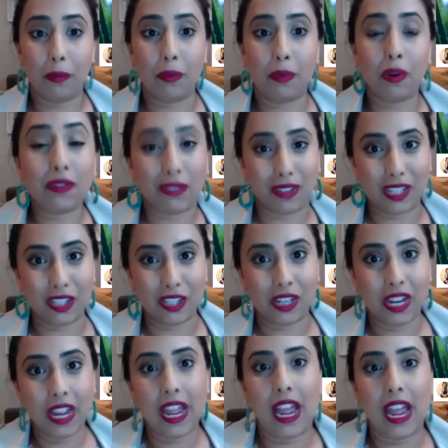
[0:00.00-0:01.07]
privileged
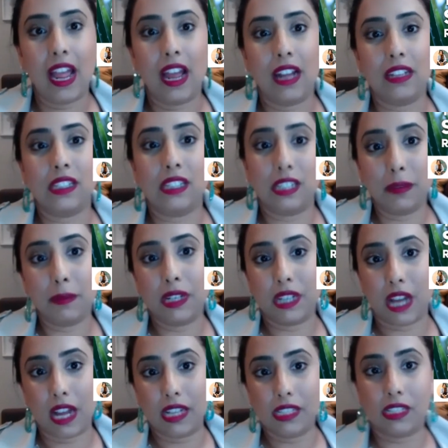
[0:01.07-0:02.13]
and
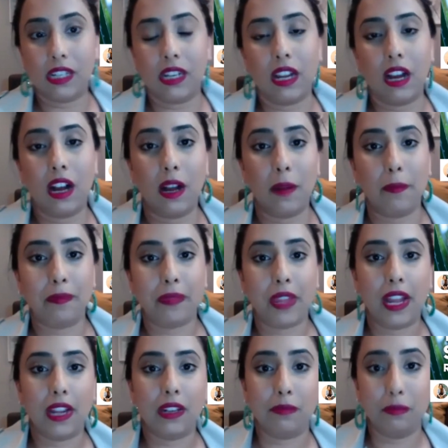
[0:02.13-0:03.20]
stigmatized um,
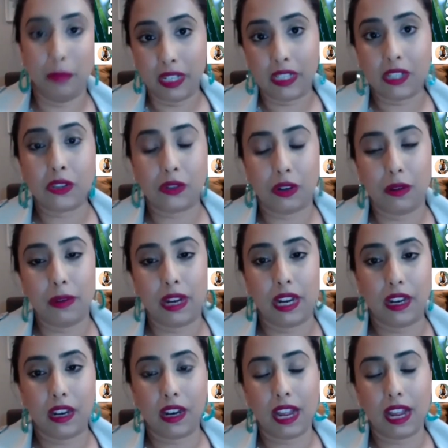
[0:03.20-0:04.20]
and being discriminated.